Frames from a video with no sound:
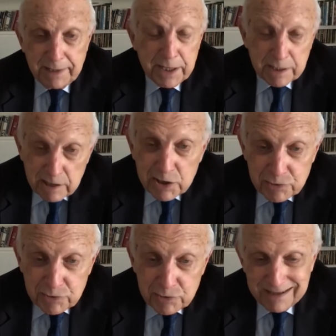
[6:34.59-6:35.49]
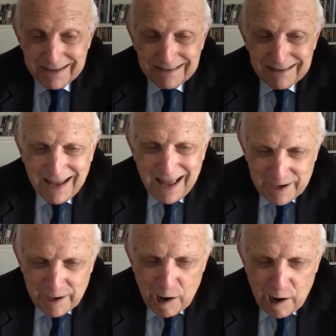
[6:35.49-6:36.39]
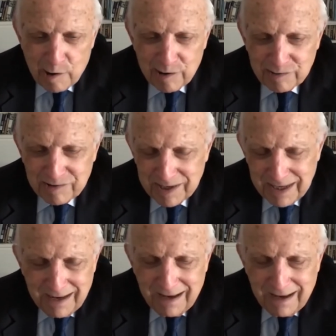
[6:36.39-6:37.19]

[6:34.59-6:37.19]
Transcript: in a country like ours?